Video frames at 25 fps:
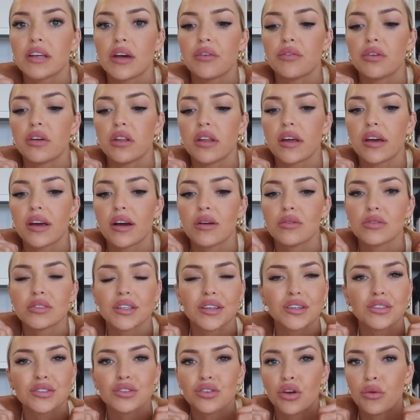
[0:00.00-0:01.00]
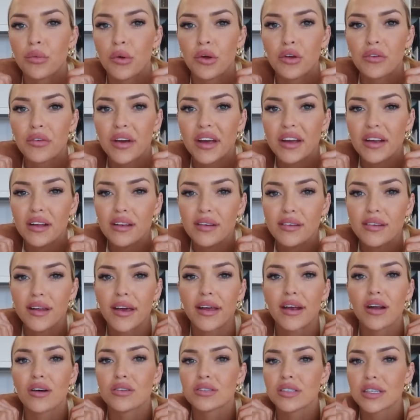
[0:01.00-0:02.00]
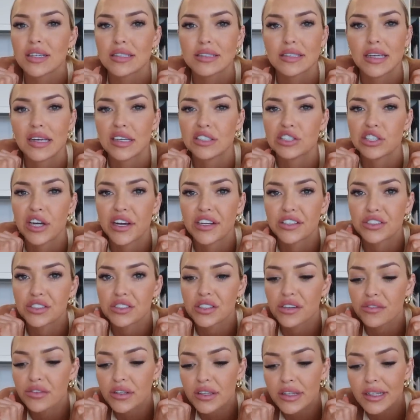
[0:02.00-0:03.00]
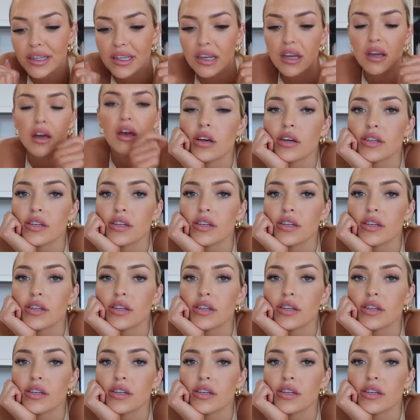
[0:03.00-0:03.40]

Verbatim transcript: I feel like I was like so motivated and I was like seeing changes and everything.